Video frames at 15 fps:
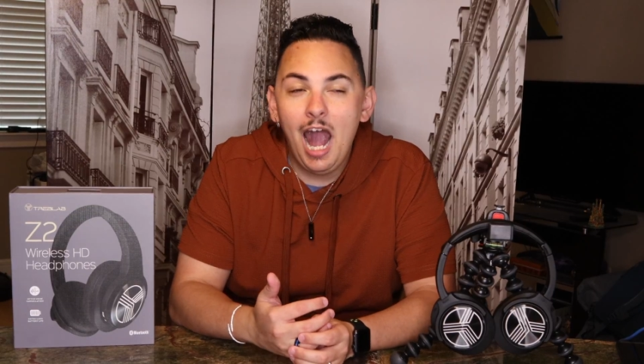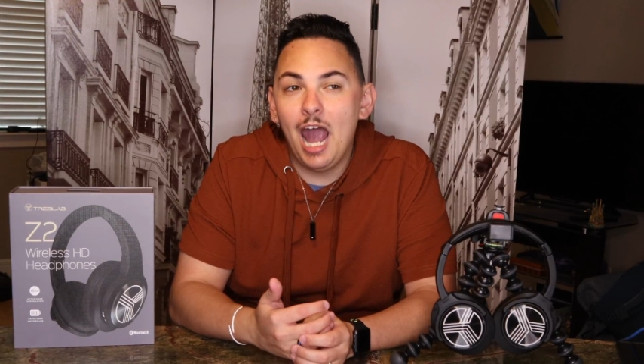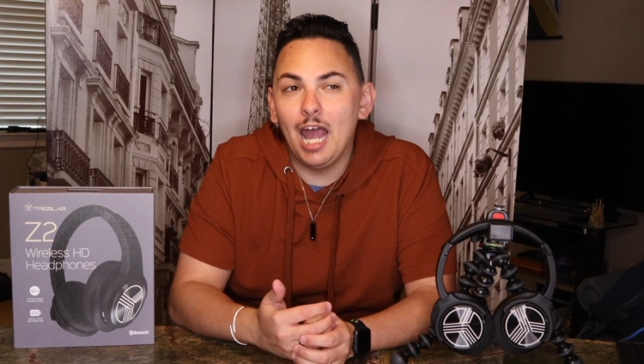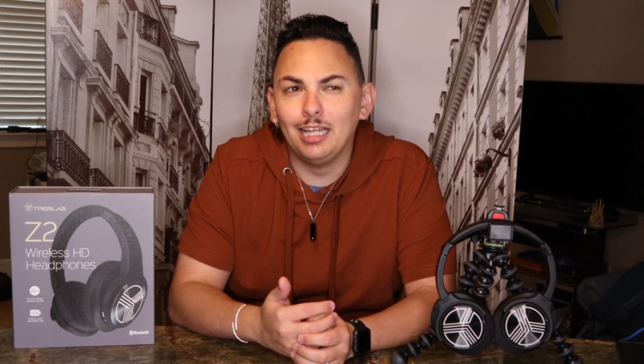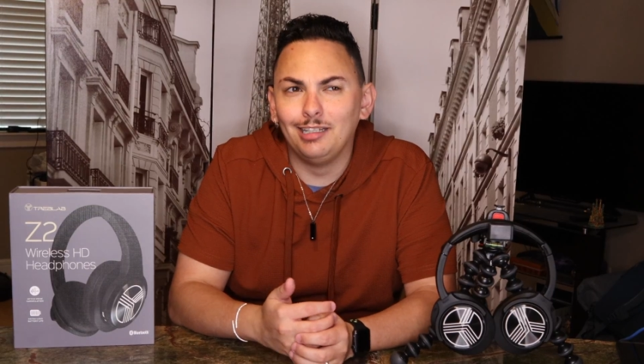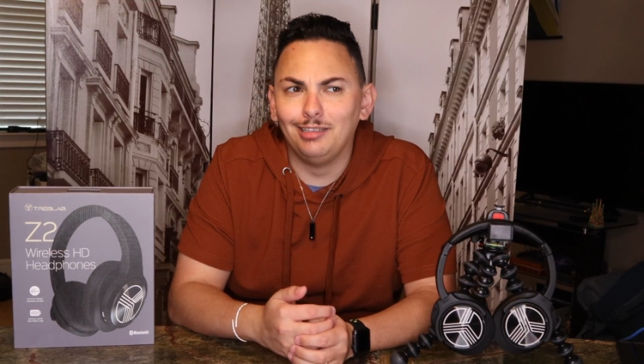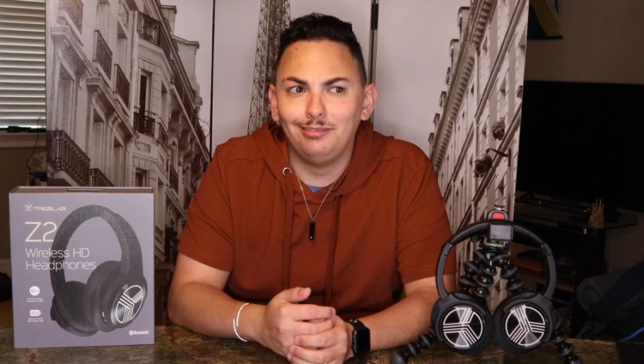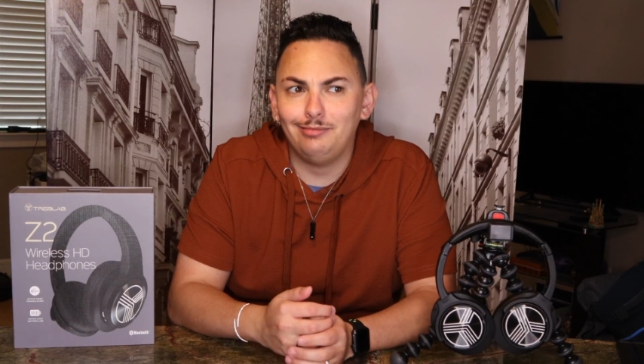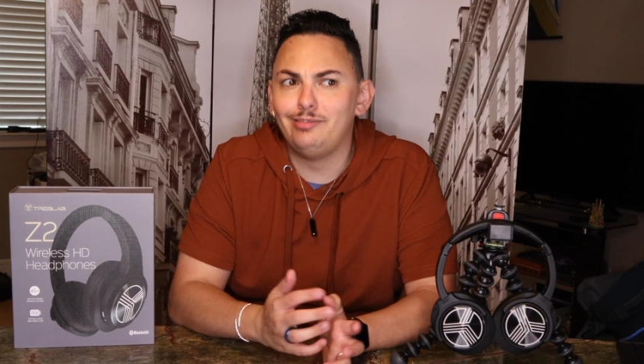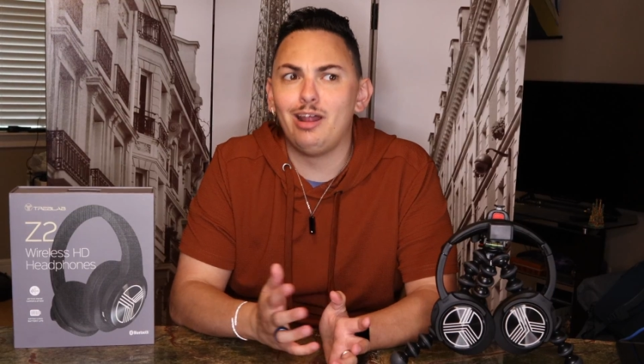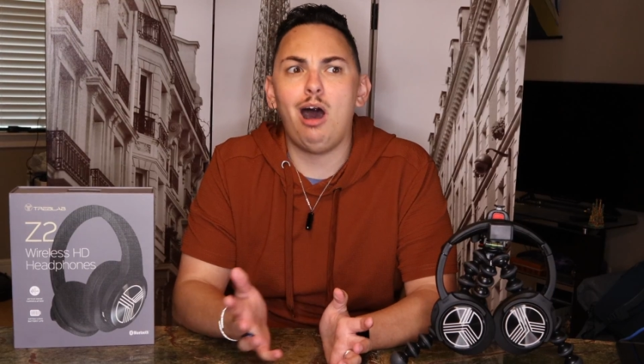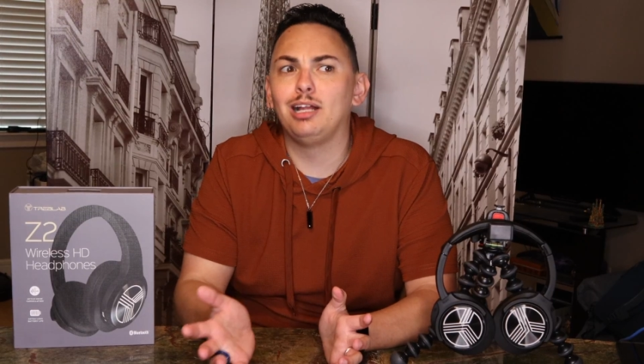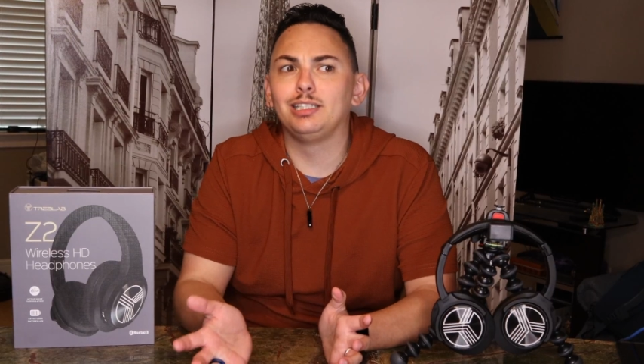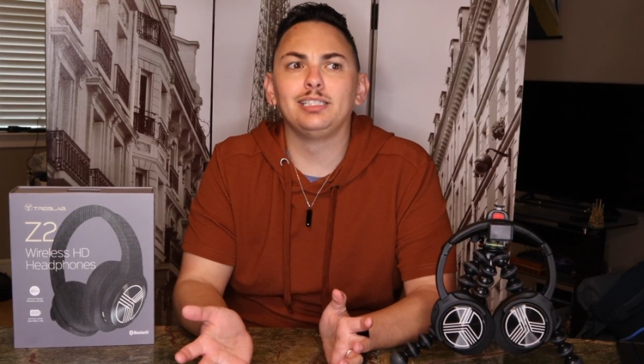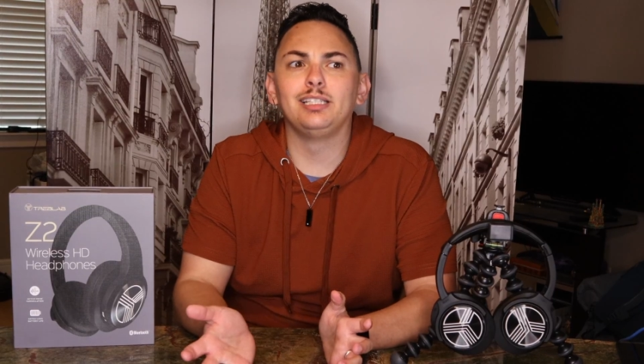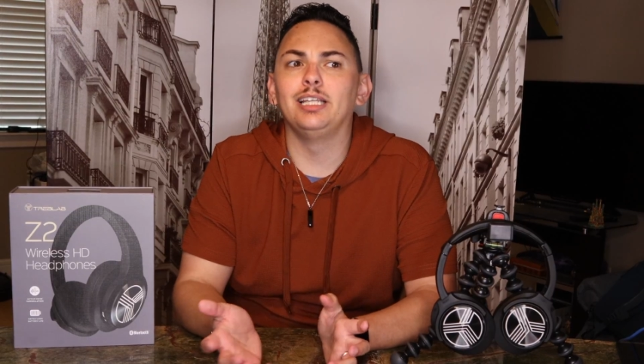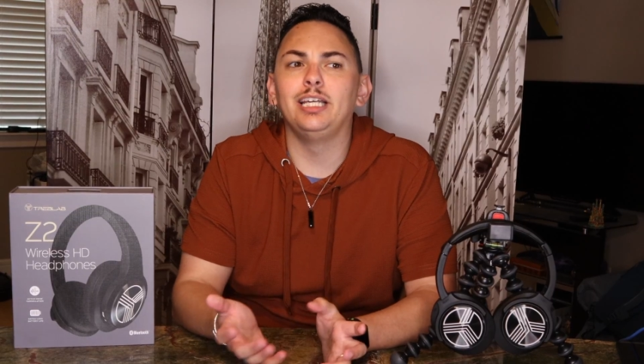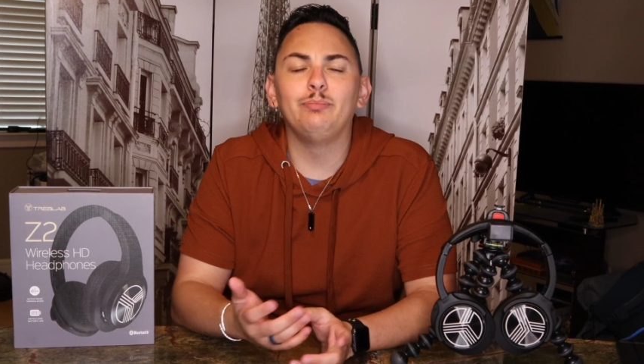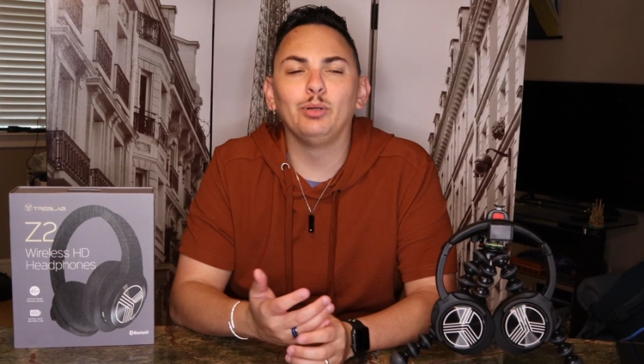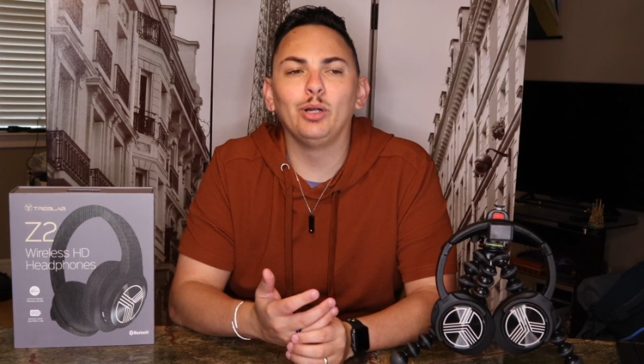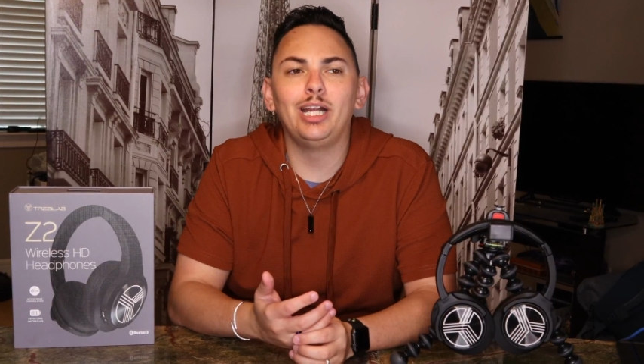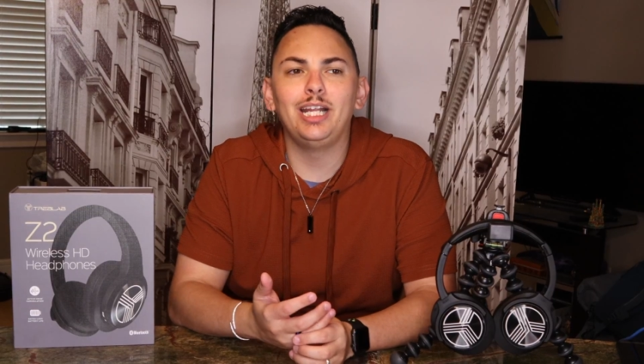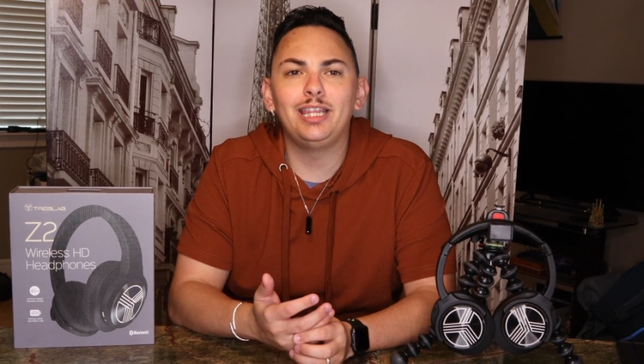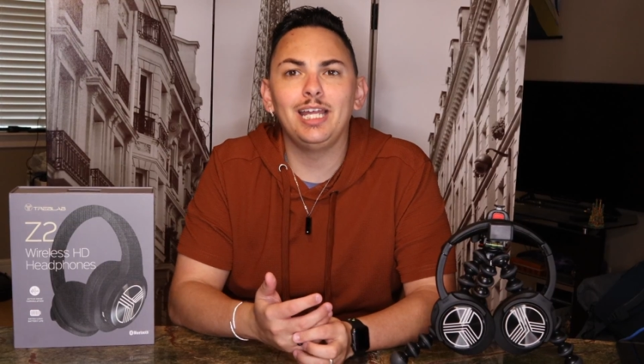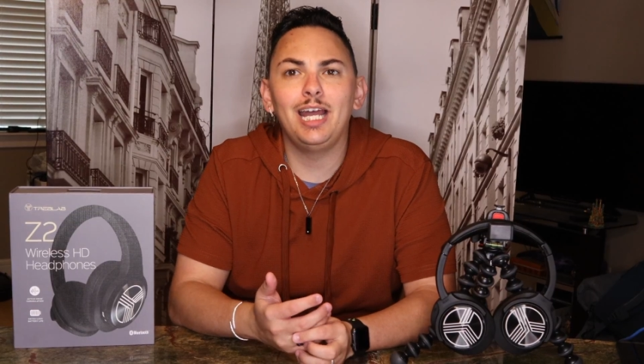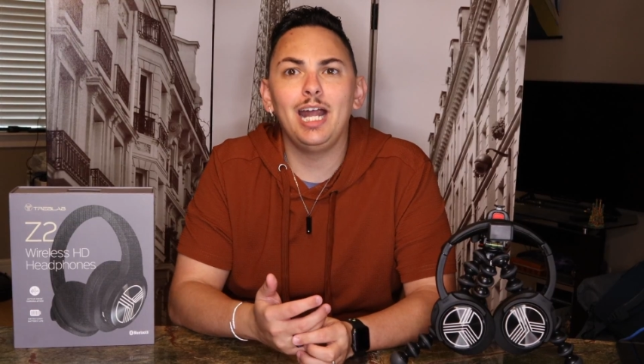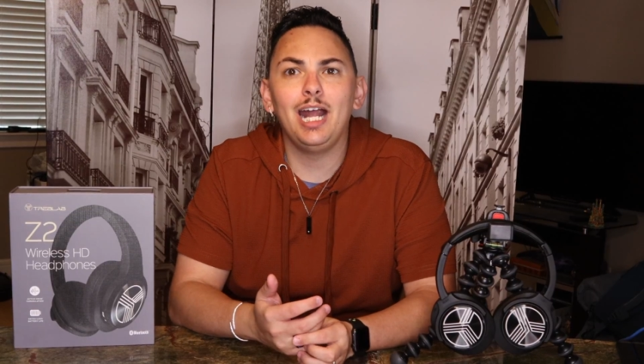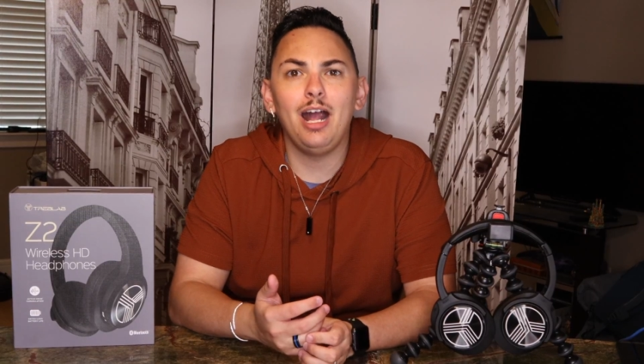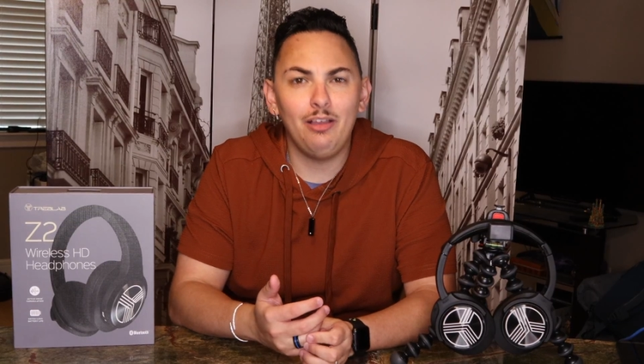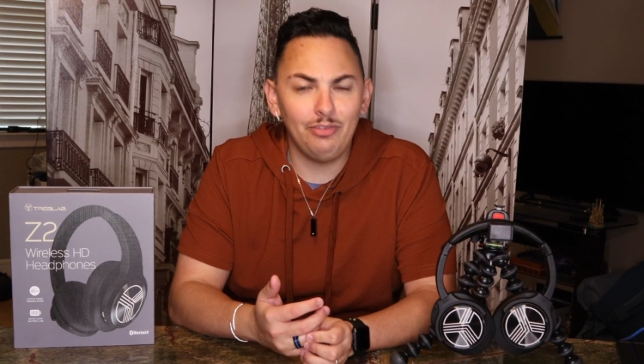and not sleep or
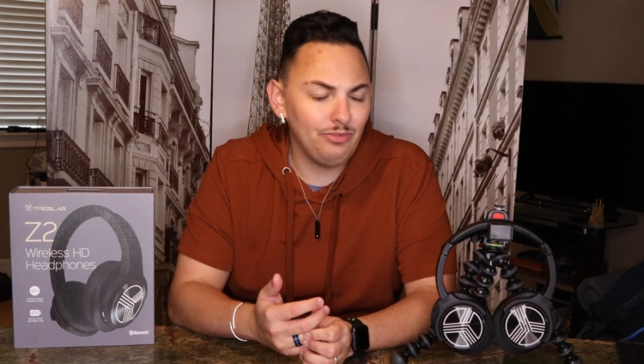anything,